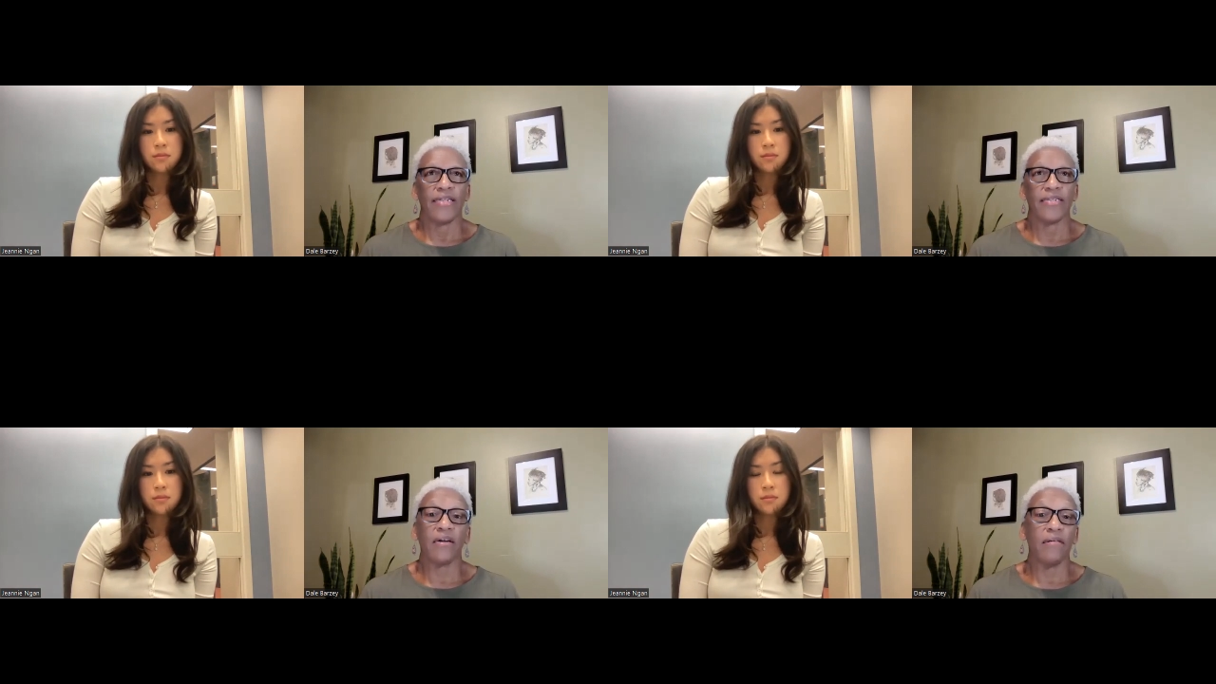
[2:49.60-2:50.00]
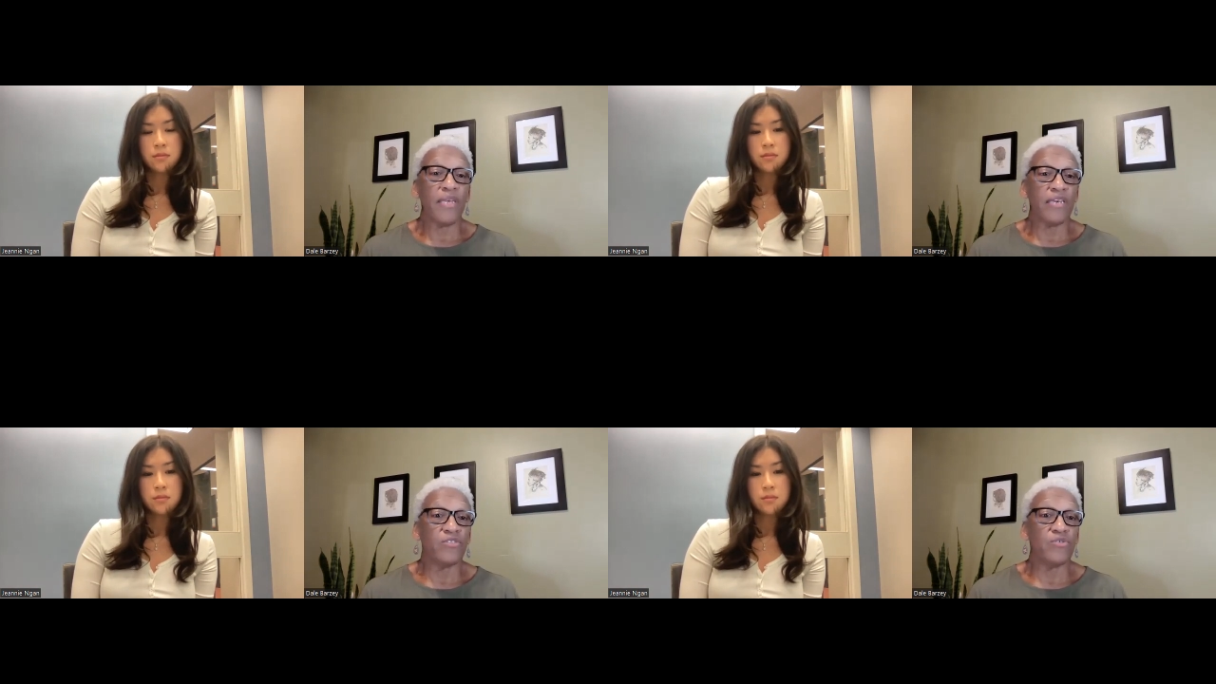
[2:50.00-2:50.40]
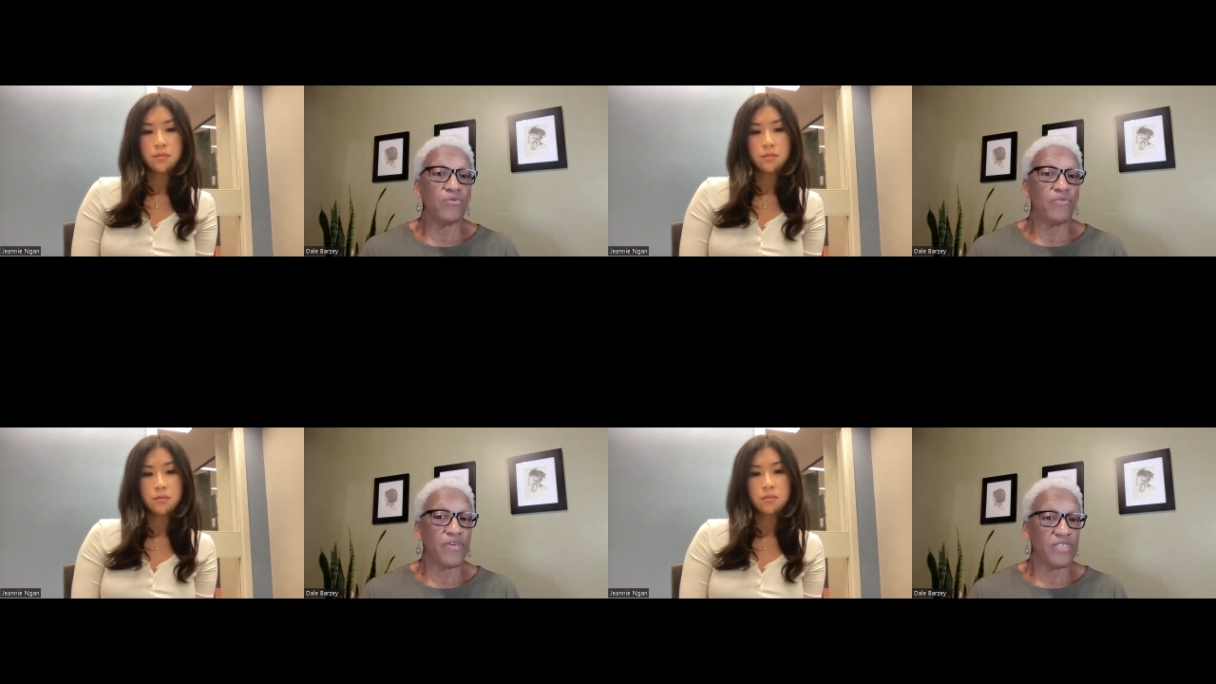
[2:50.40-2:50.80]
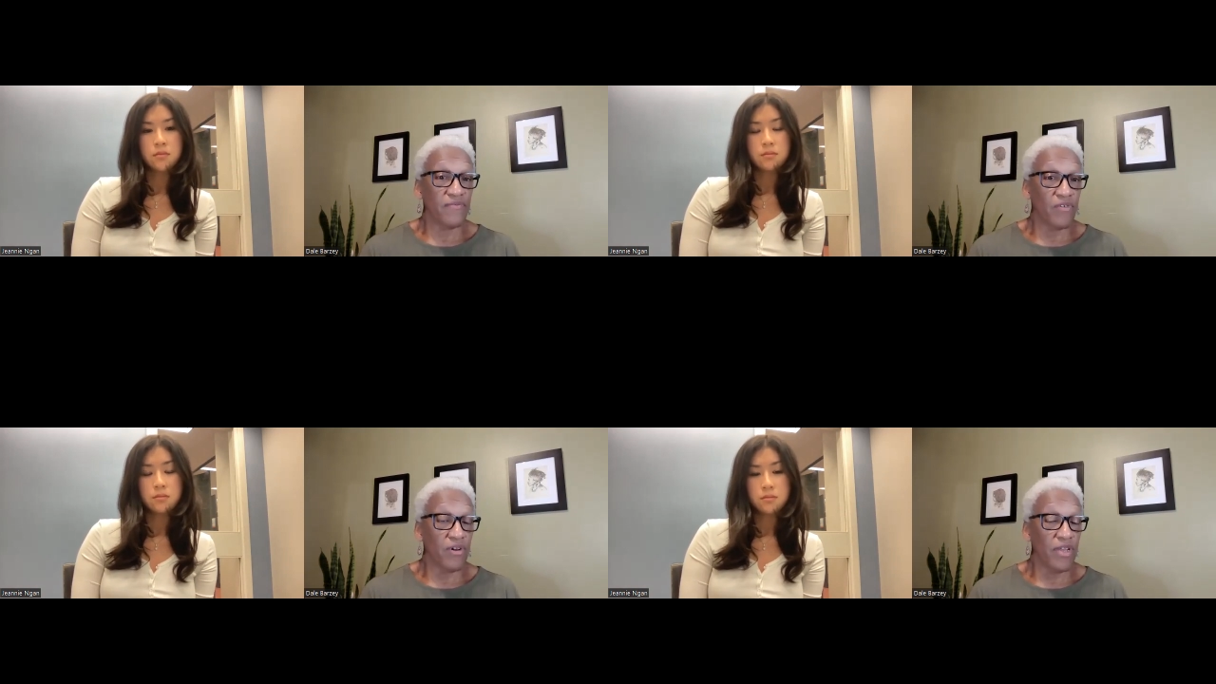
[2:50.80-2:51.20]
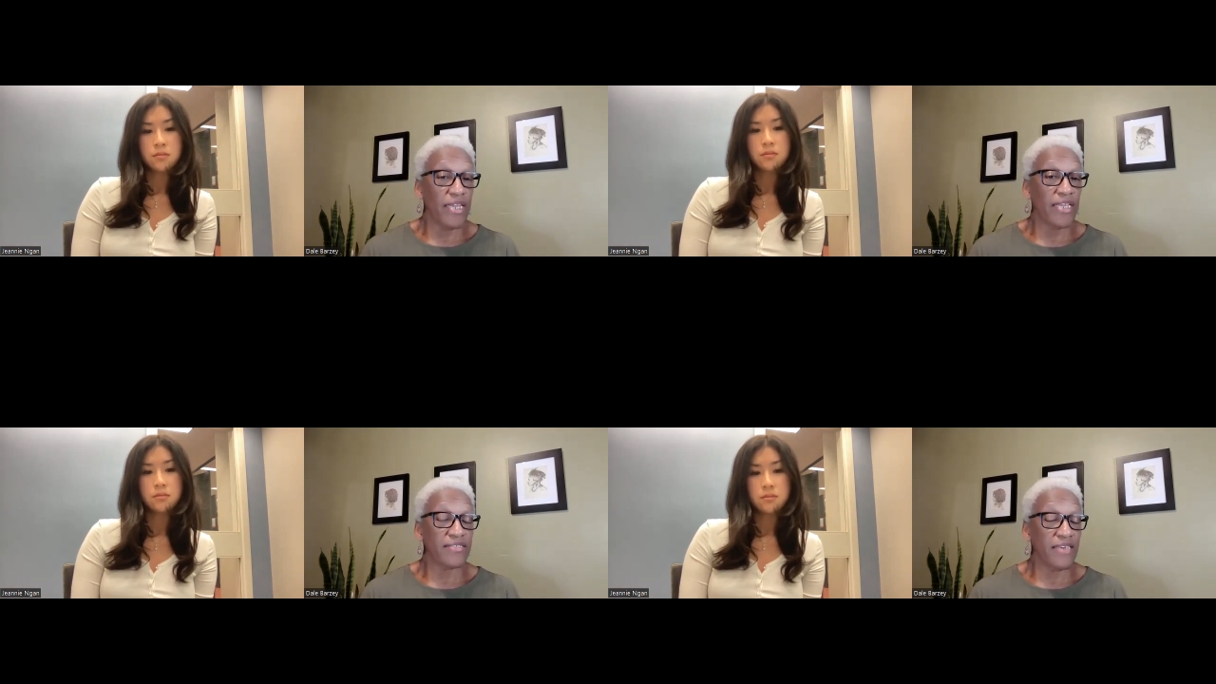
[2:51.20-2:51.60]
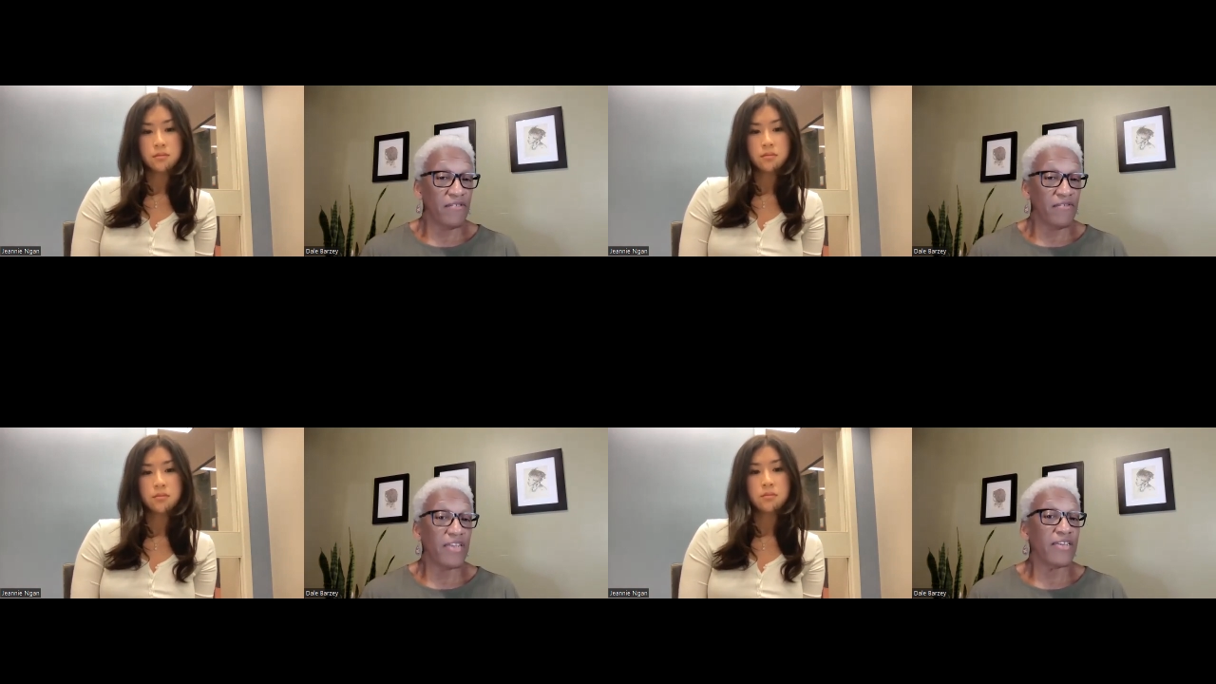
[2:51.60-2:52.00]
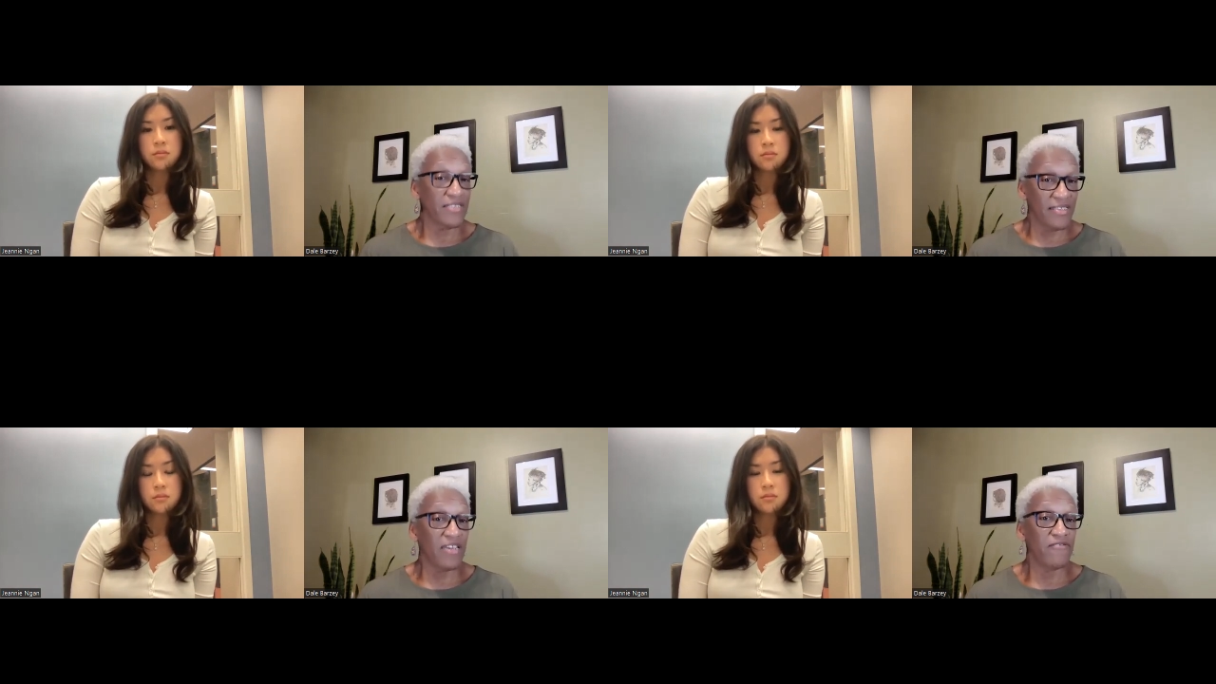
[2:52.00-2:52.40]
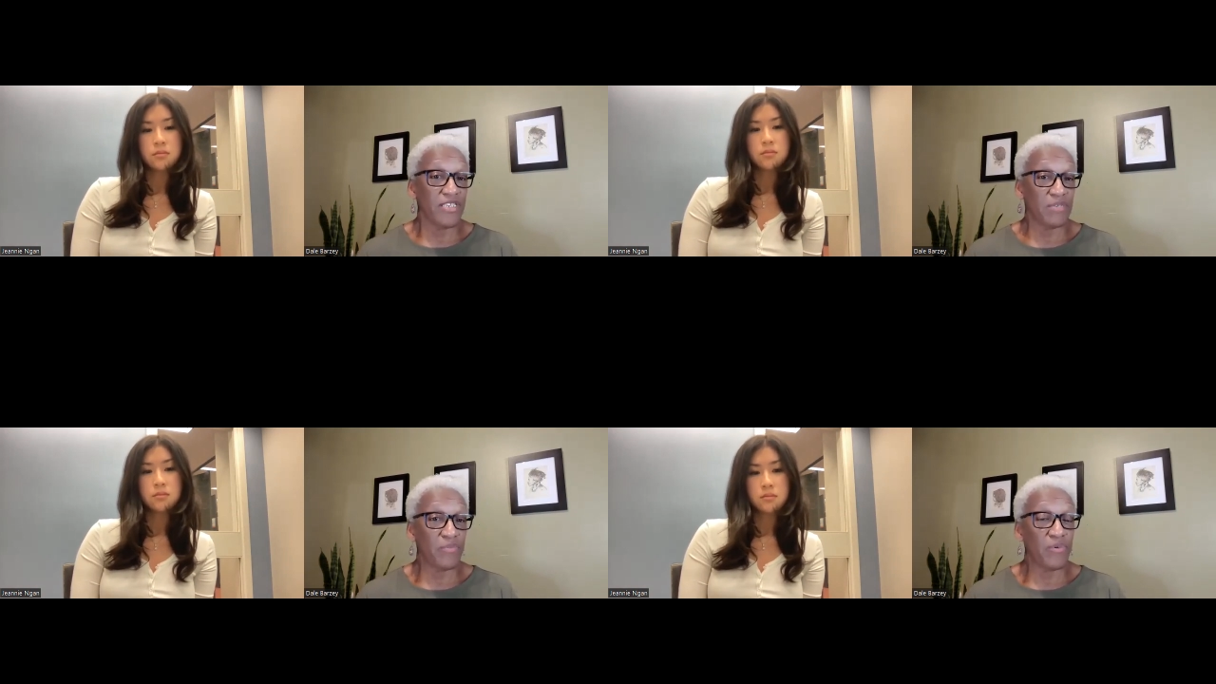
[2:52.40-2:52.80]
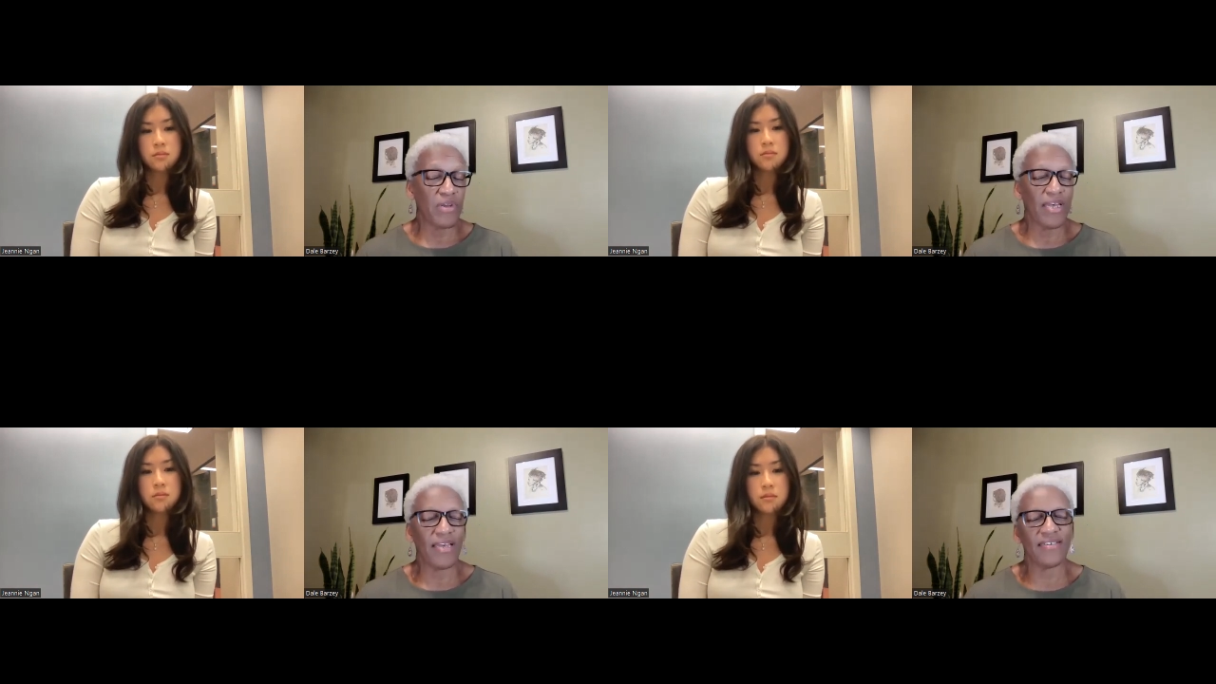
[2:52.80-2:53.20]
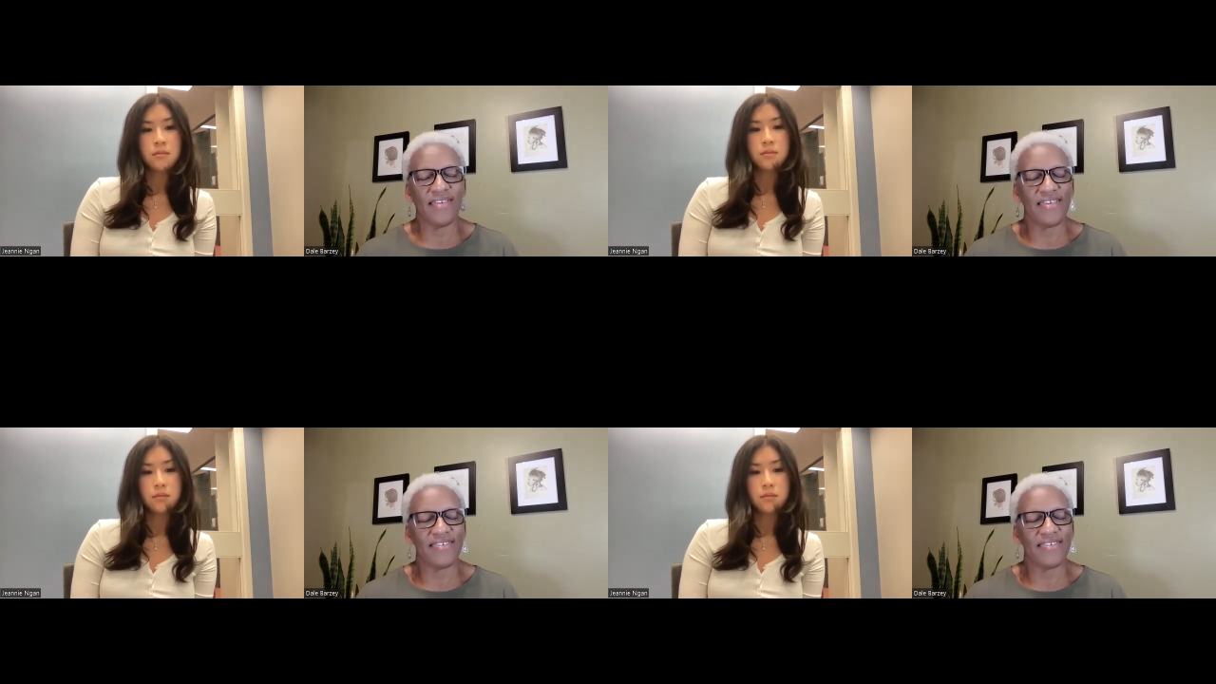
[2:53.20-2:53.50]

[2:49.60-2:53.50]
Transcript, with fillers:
Speaker 1: and coming into first of all an acceler- an accelerated pro-